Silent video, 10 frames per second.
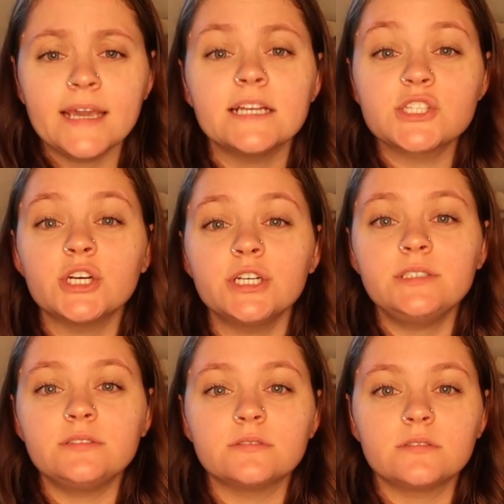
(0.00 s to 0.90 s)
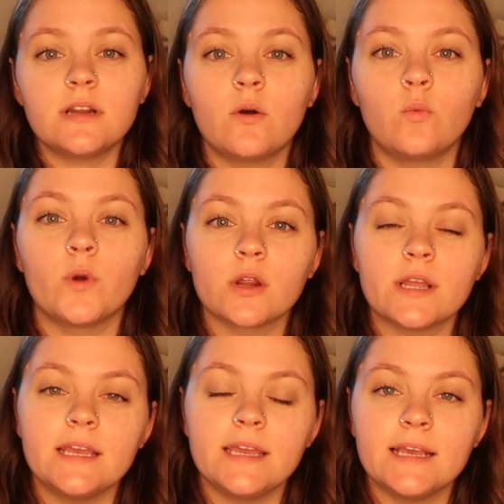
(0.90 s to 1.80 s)
it's good. Where are
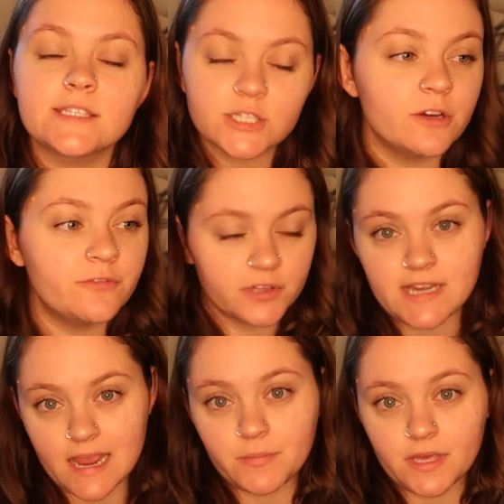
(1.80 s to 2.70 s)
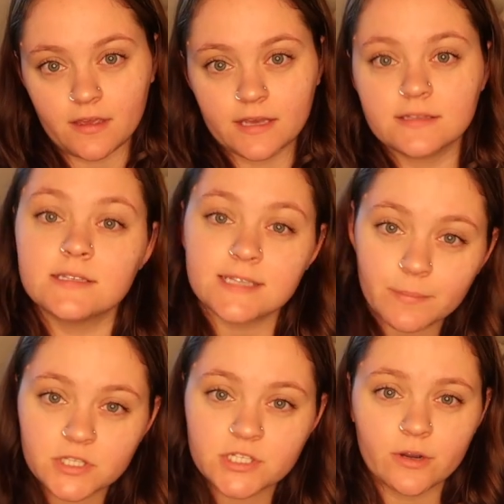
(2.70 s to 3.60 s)
it's good for the time being. It's a
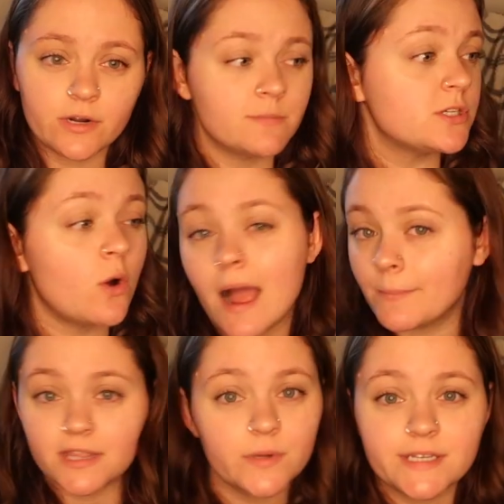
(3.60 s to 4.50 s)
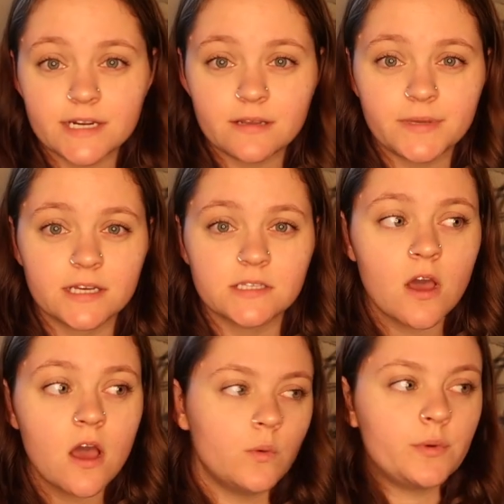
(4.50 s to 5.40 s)
stepping stone. I'm so happy that we did it because
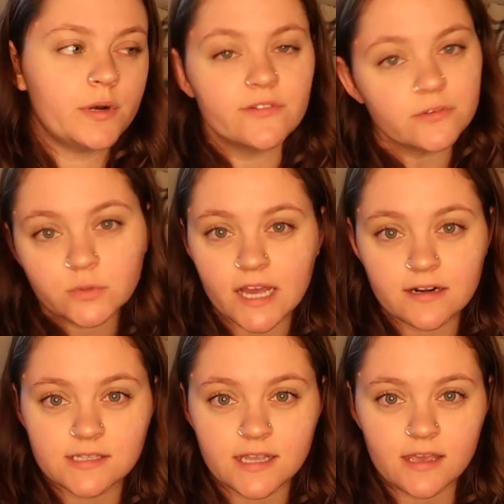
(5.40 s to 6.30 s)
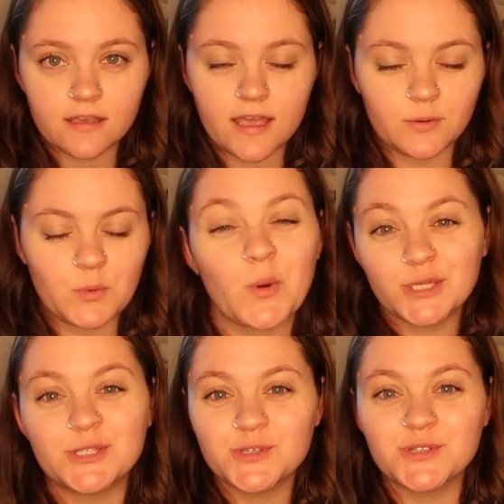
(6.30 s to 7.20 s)
we would have never moved out of state and we
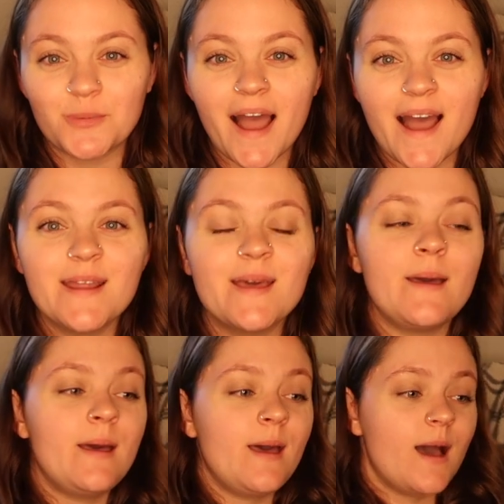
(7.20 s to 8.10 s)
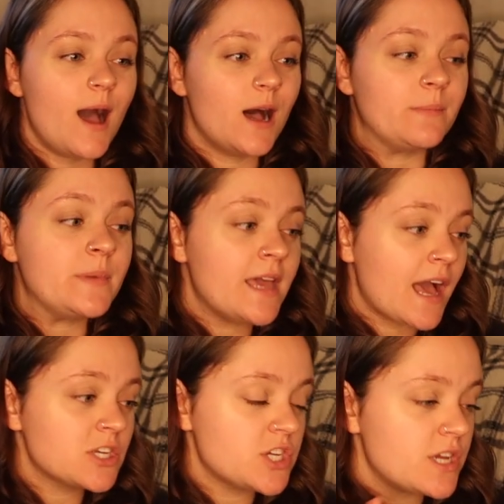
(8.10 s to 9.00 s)
wanted to so bad. Um, he
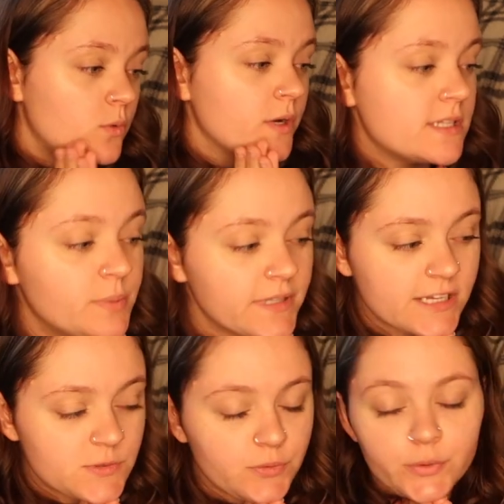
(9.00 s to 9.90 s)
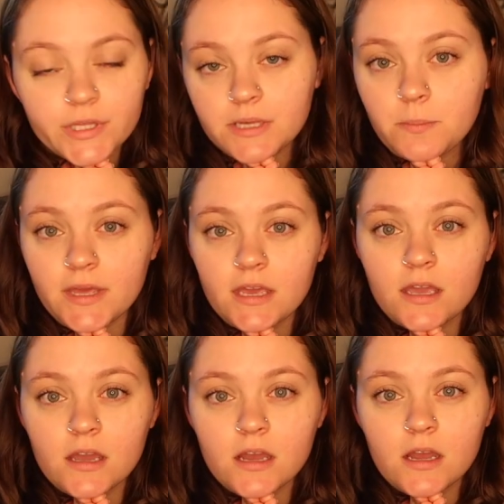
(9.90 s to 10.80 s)
actually was blessed with really
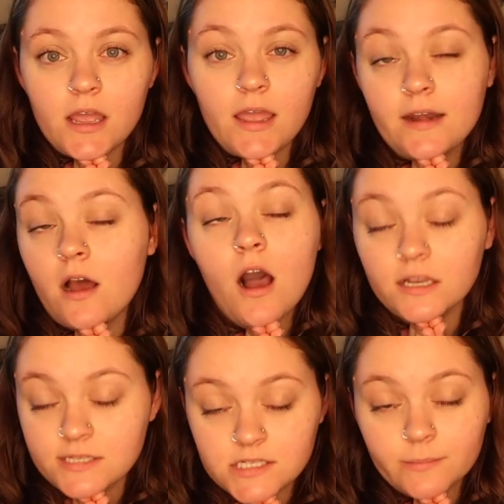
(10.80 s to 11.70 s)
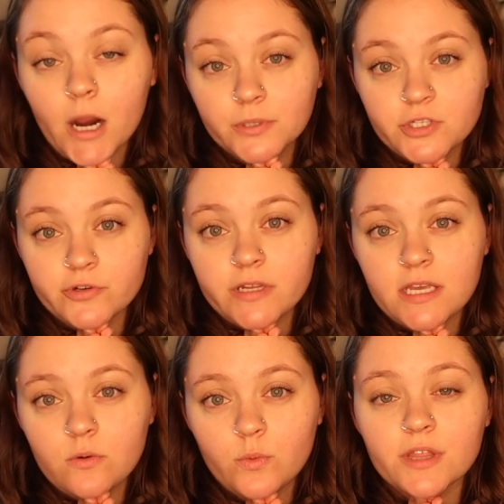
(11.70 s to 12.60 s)
big and awesome
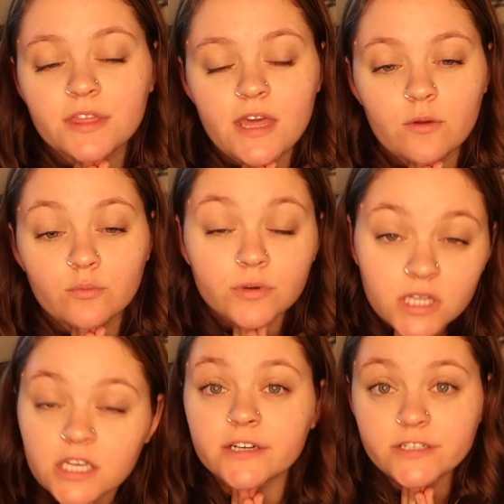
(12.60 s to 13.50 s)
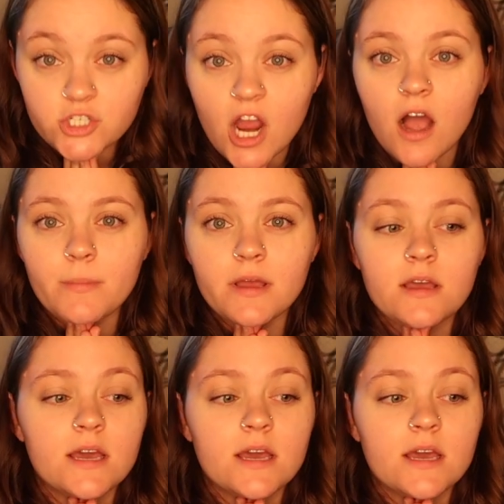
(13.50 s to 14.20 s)
opportunity with a really good job.